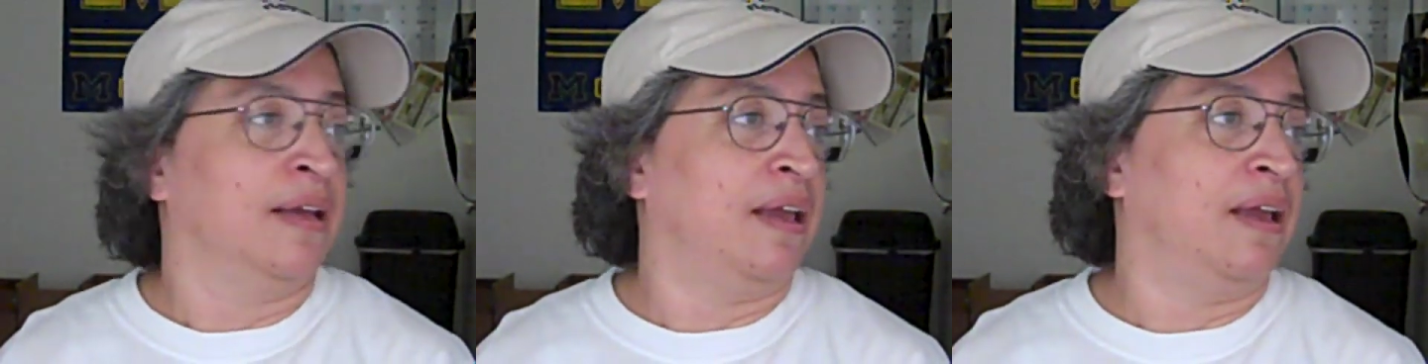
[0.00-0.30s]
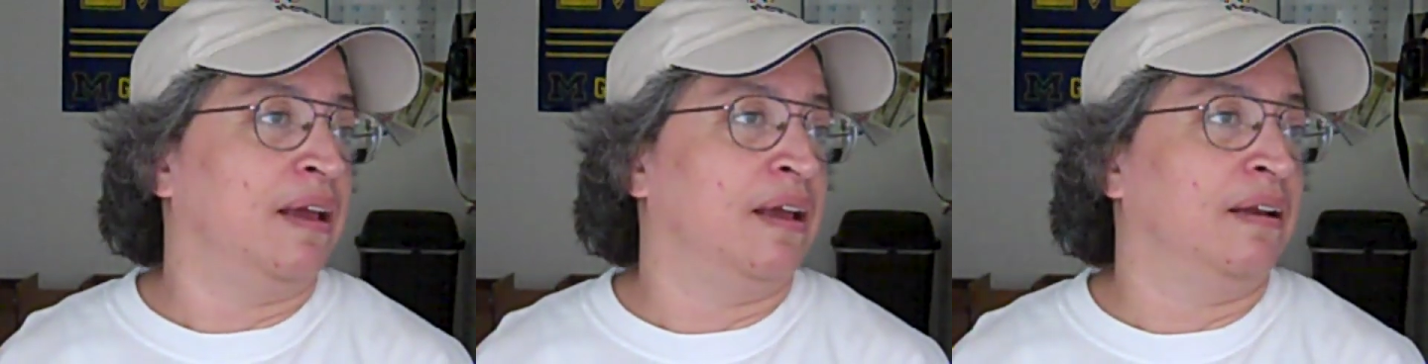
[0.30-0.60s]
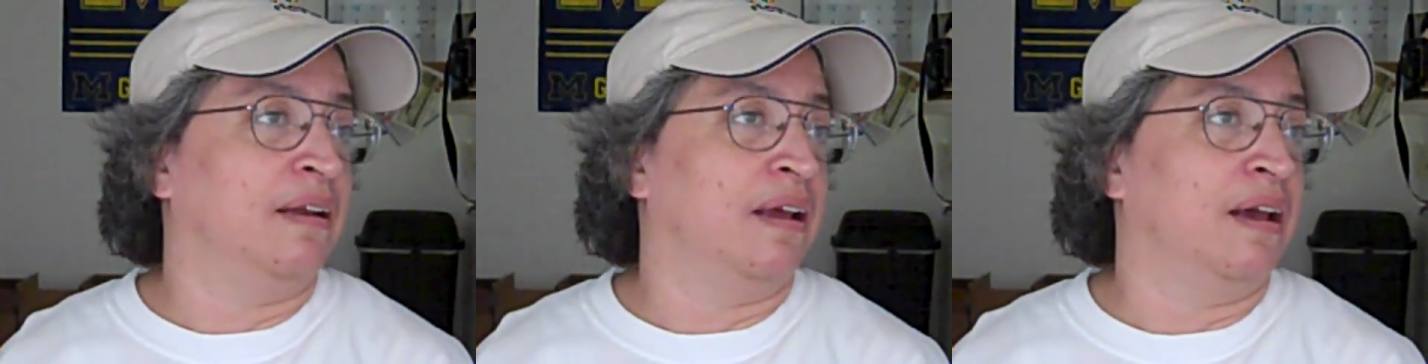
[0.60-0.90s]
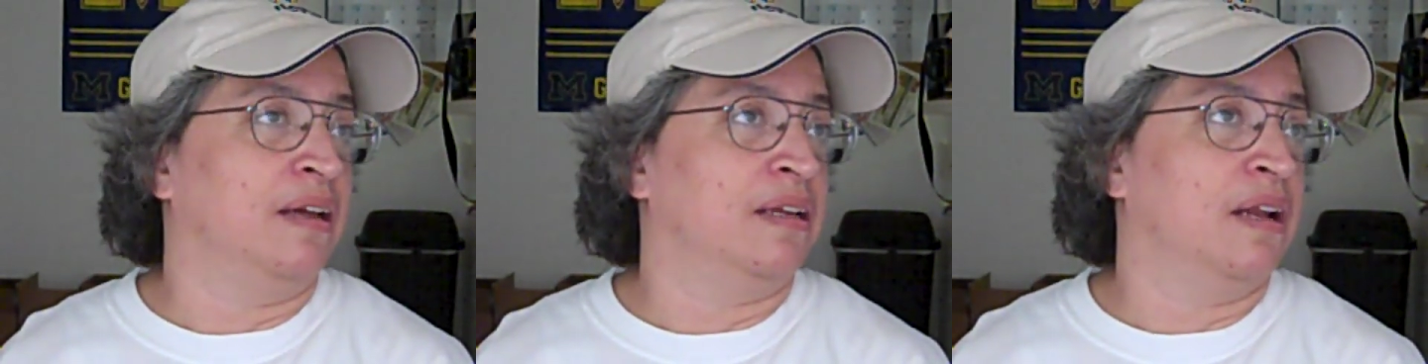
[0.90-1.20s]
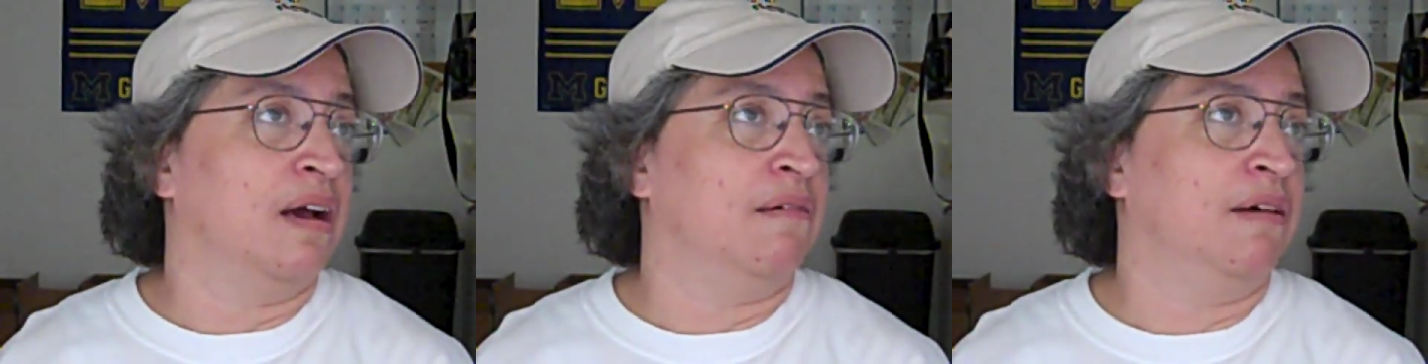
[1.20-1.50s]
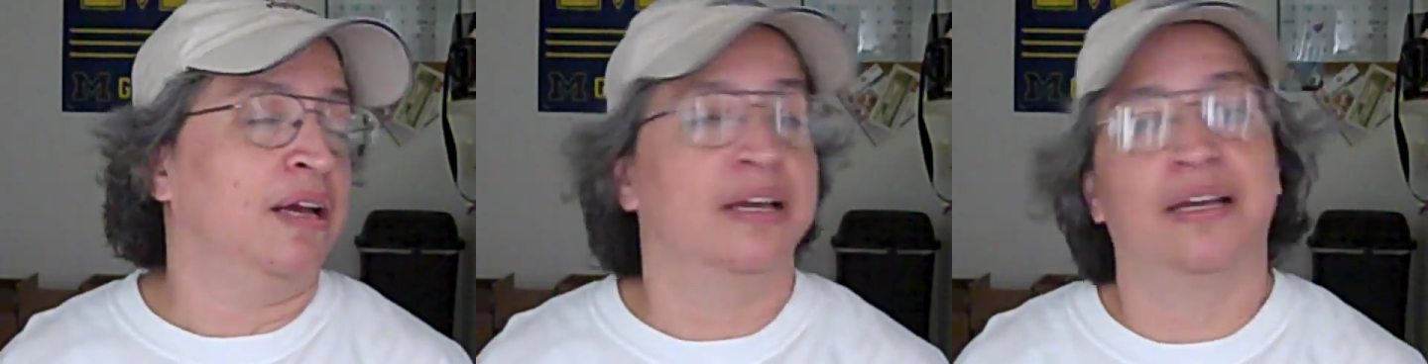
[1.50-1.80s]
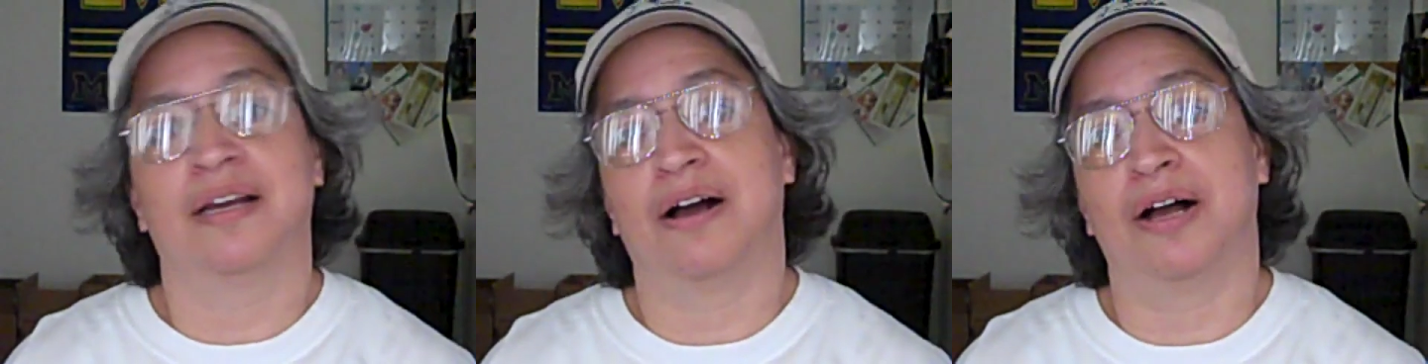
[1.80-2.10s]
And, you know,
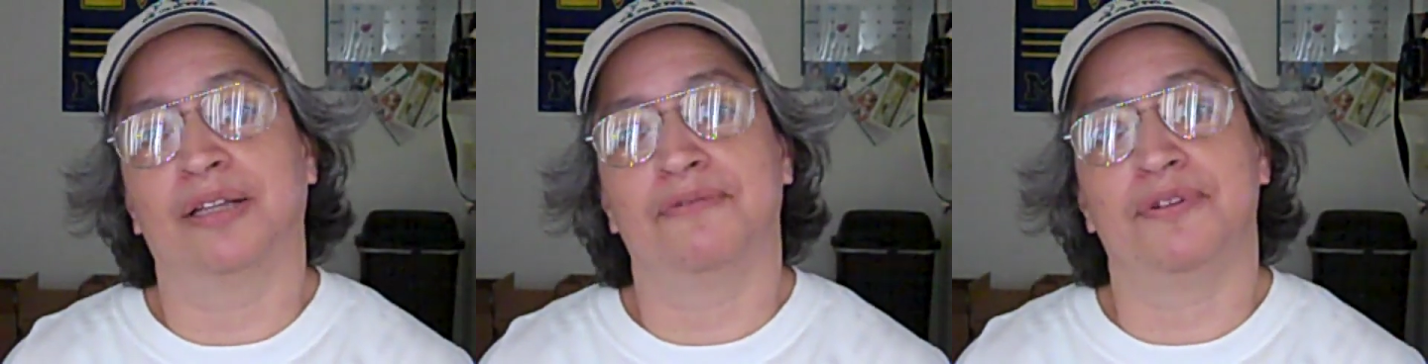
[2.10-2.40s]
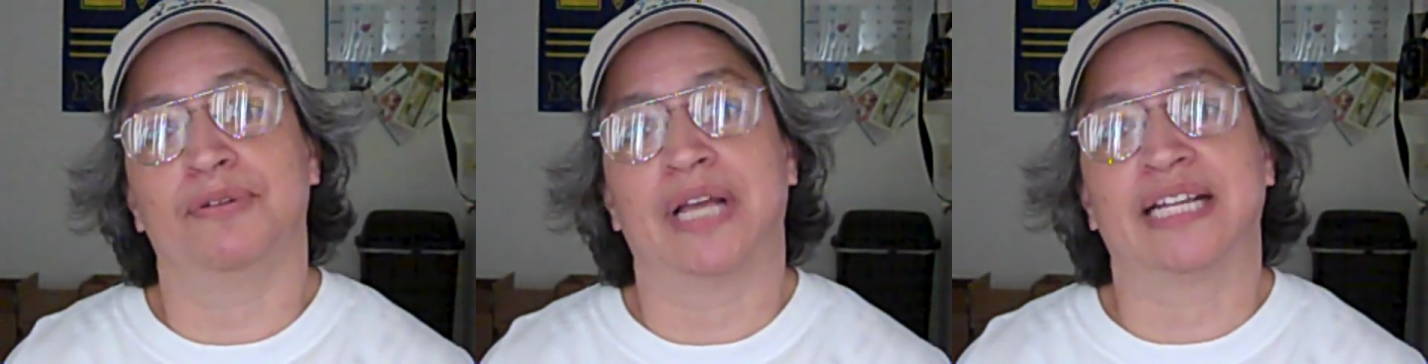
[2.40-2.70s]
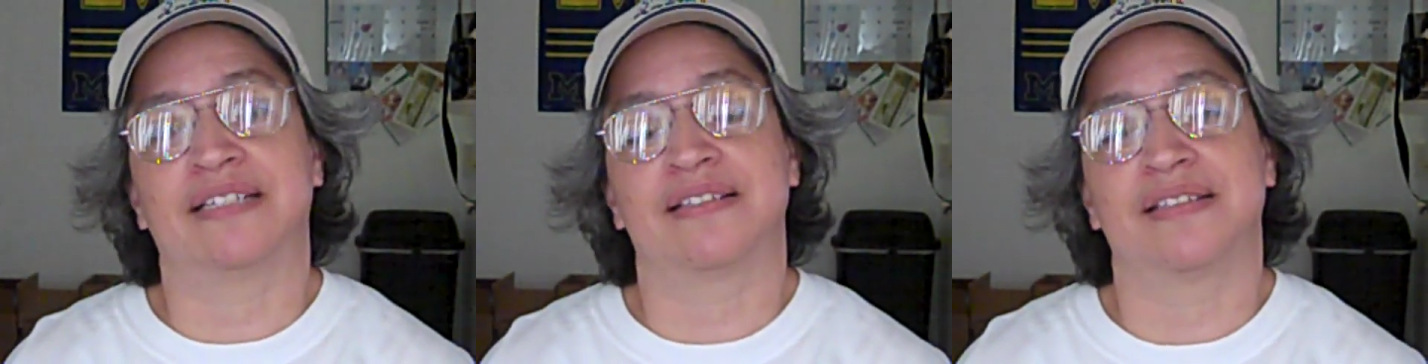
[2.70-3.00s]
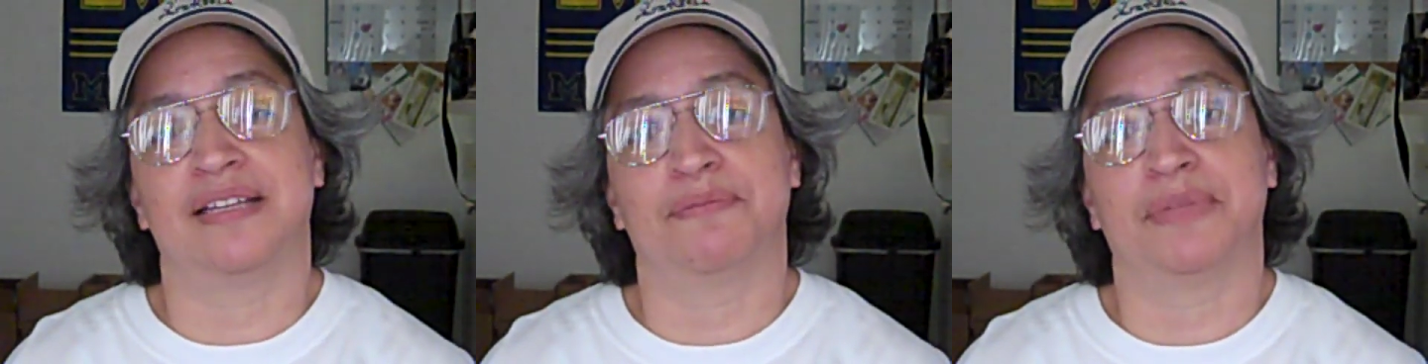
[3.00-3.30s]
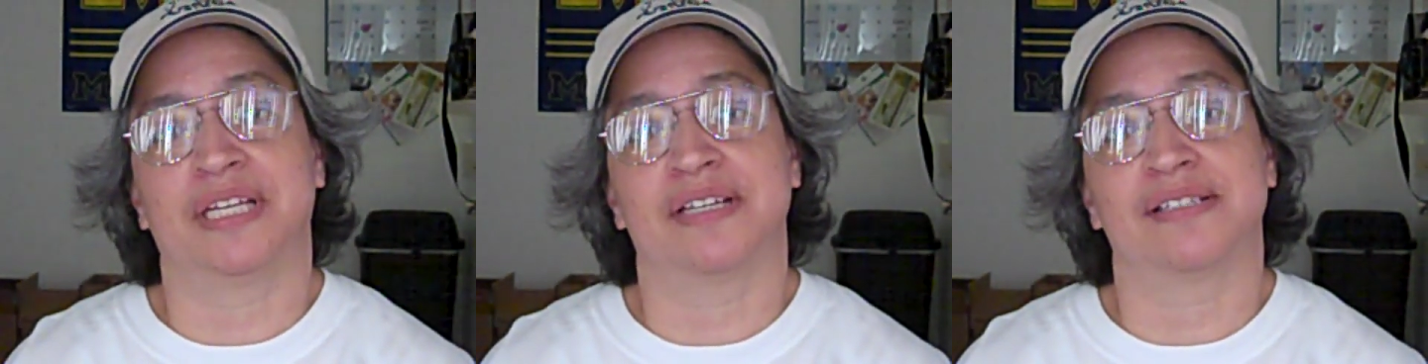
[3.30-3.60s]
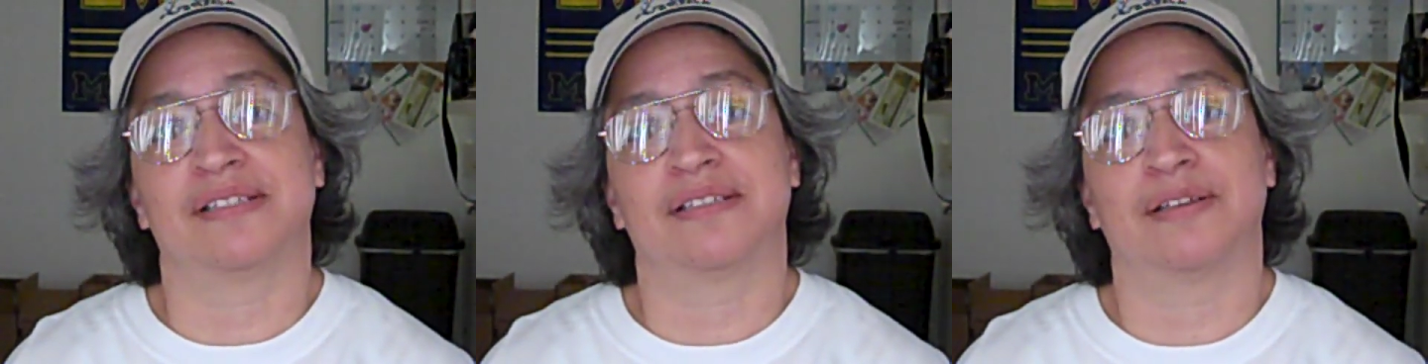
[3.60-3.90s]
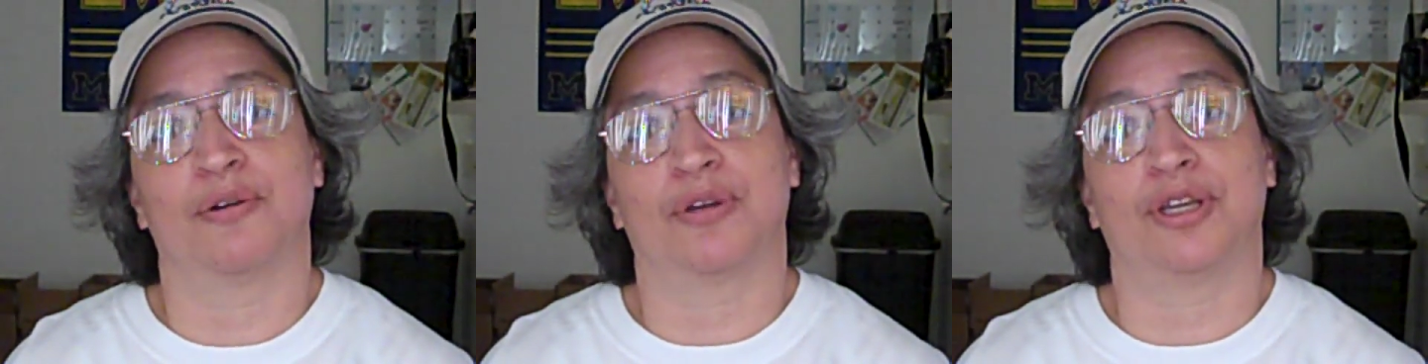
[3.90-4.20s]
all of you like to see him because he's
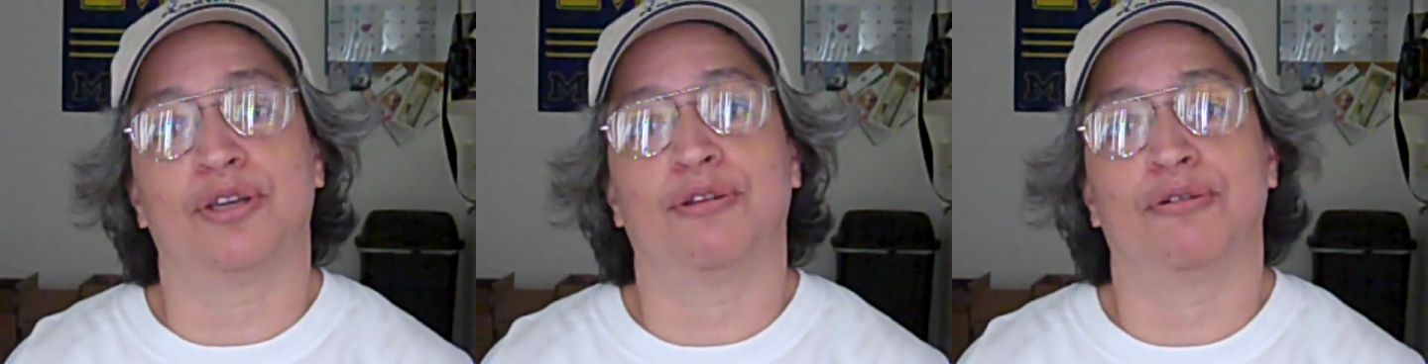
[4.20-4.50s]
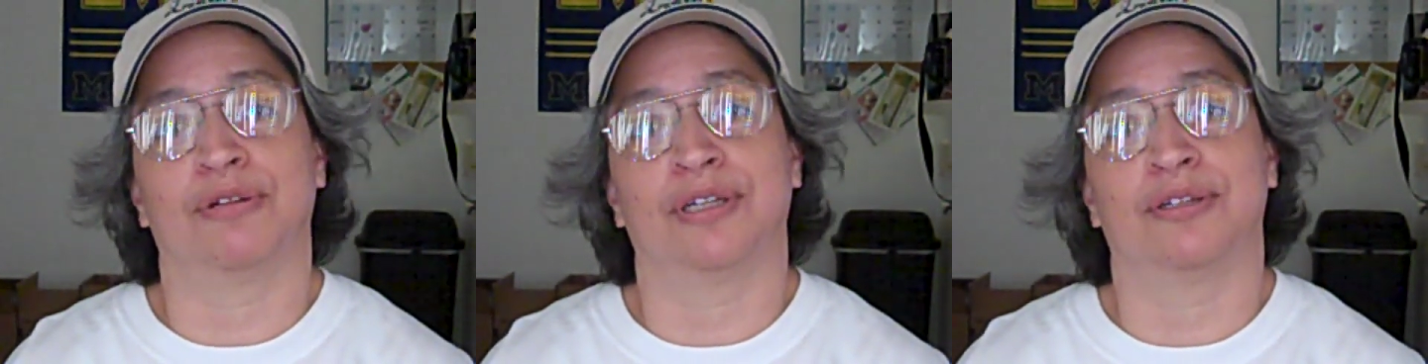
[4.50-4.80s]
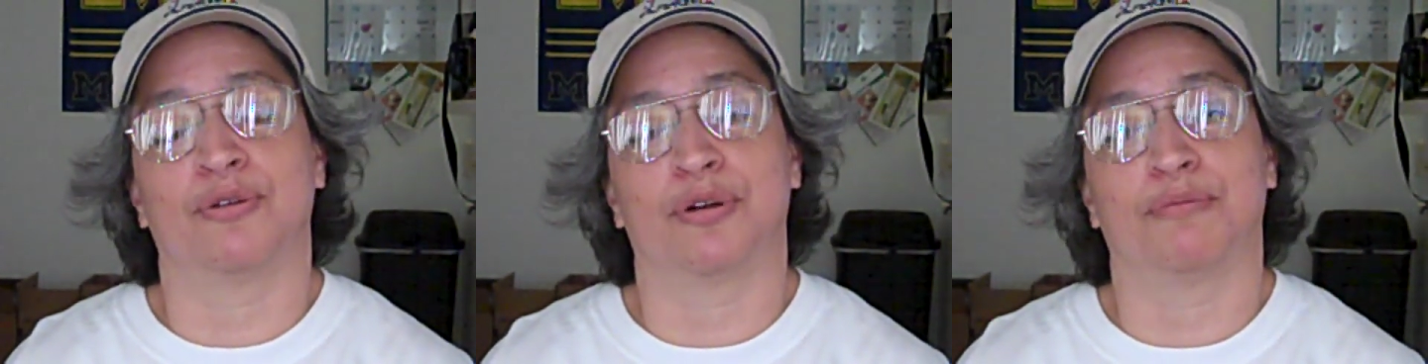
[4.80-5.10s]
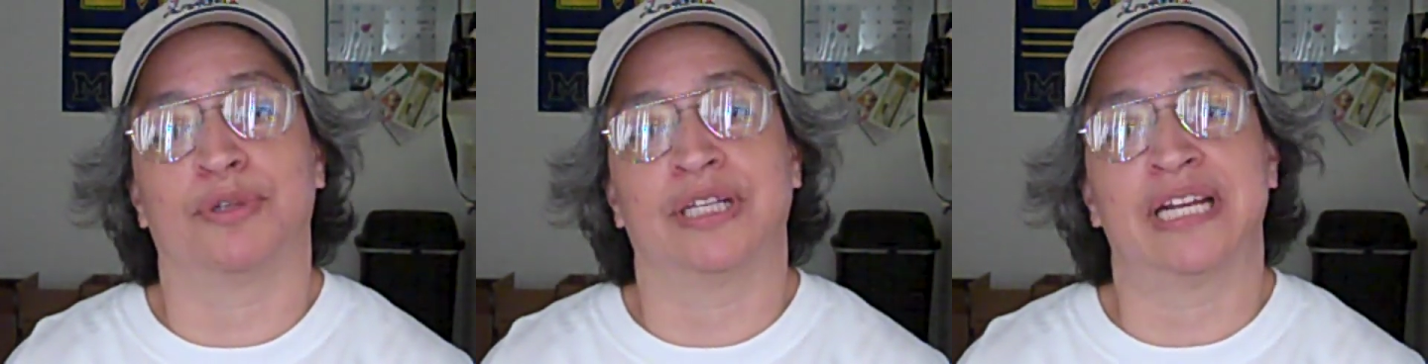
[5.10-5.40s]
so cute and adorable.